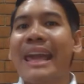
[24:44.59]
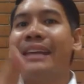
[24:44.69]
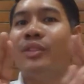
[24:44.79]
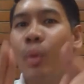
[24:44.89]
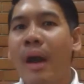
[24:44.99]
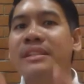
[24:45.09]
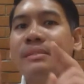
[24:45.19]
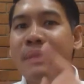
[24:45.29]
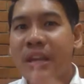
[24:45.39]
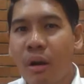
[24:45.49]
it
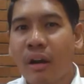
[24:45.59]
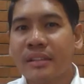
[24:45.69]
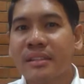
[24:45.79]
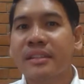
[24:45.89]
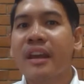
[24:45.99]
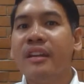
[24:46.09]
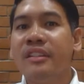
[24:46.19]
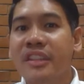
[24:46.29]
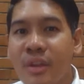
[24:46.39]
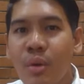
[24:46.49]
was because
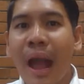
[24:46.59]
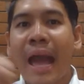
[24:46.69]
you